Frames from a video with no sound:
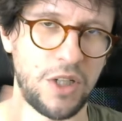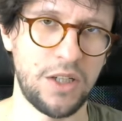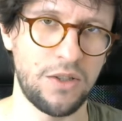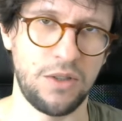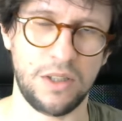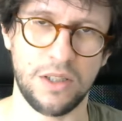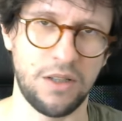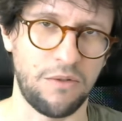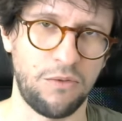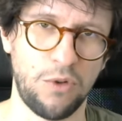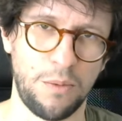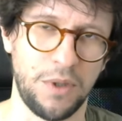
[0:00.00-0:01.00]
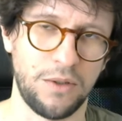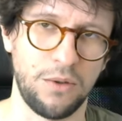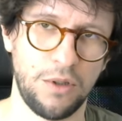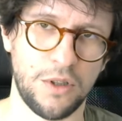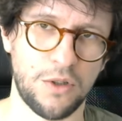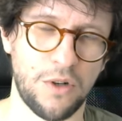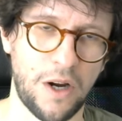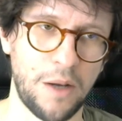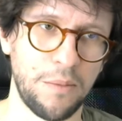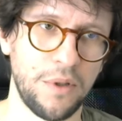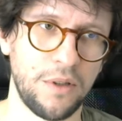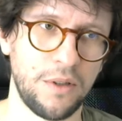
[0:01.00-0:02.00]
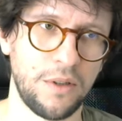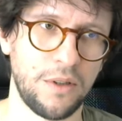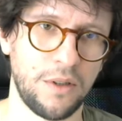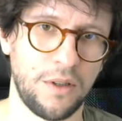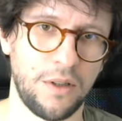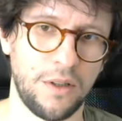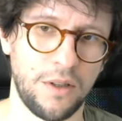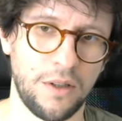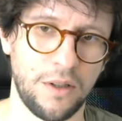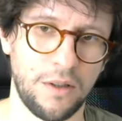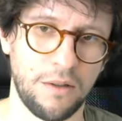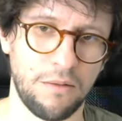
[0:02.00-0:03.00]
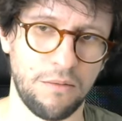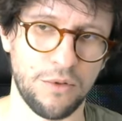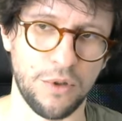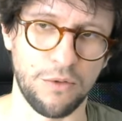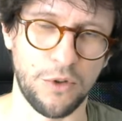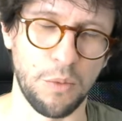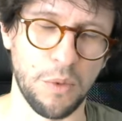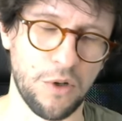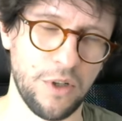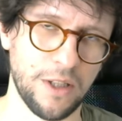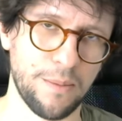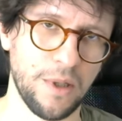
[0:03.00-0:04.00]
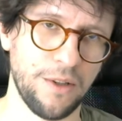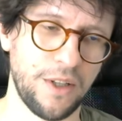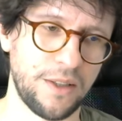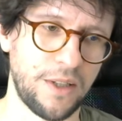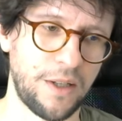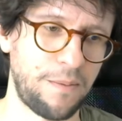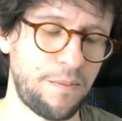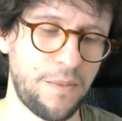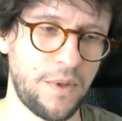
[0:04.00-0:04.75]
JSON is a format to describe sort of human readable data.